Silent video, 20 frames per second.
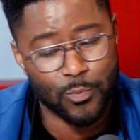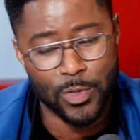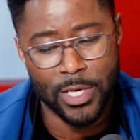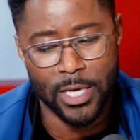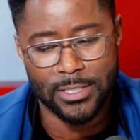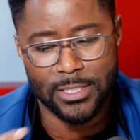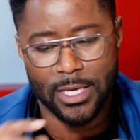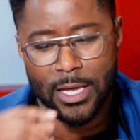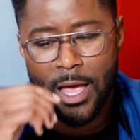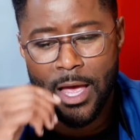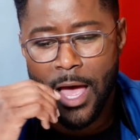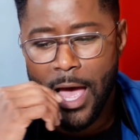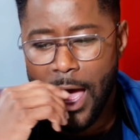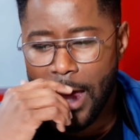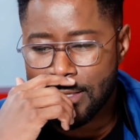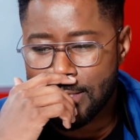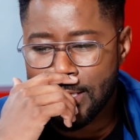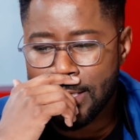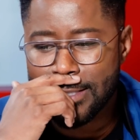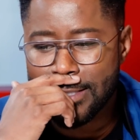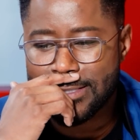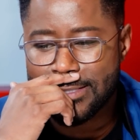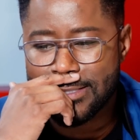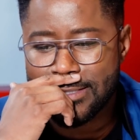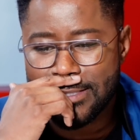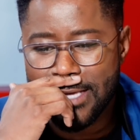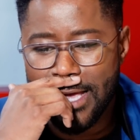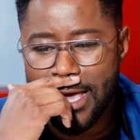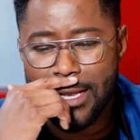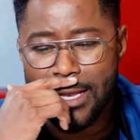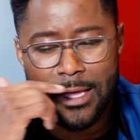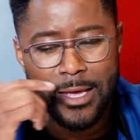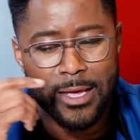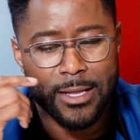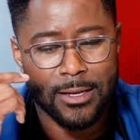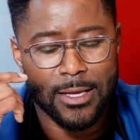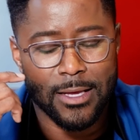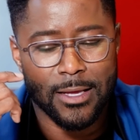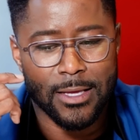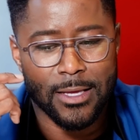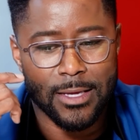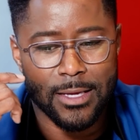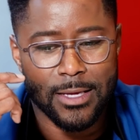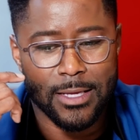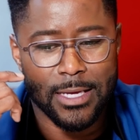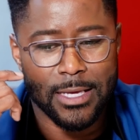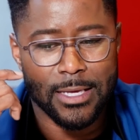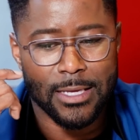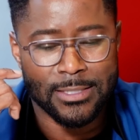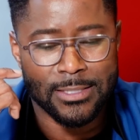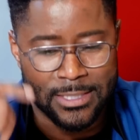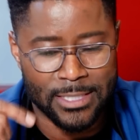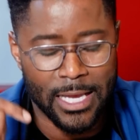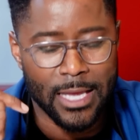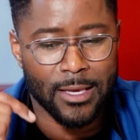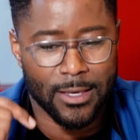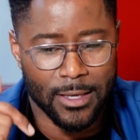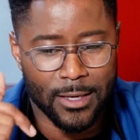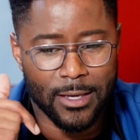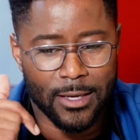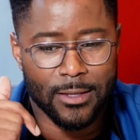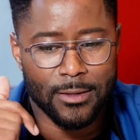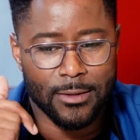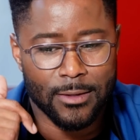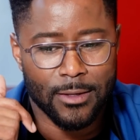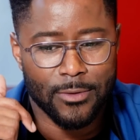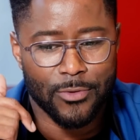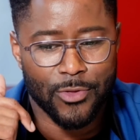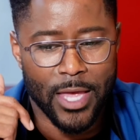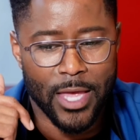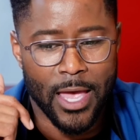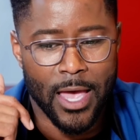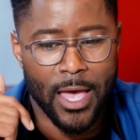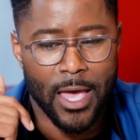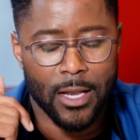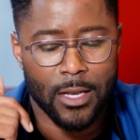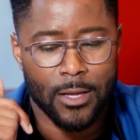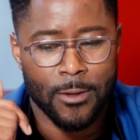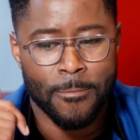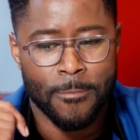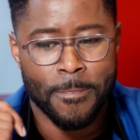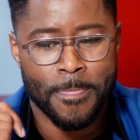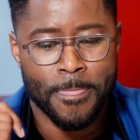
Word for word: Because I think it set in, it sank in that